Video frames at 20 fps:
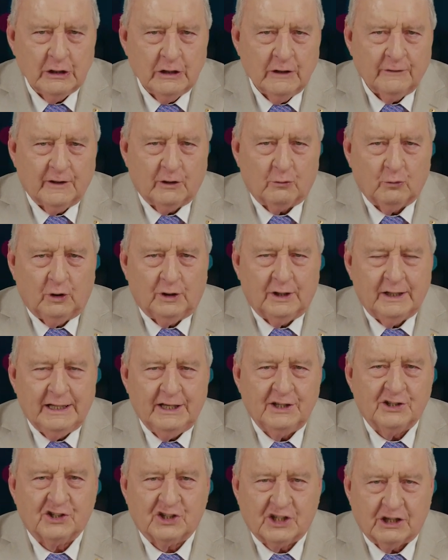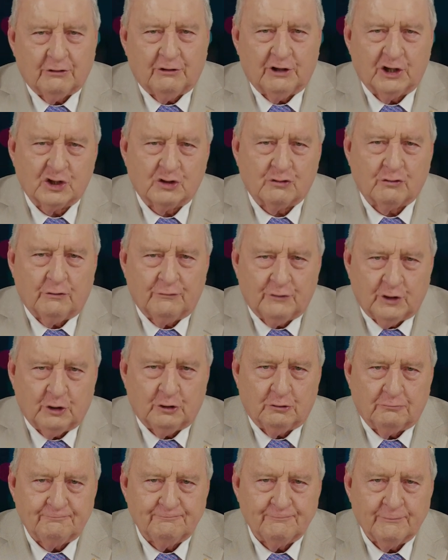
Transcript: that will need serious review.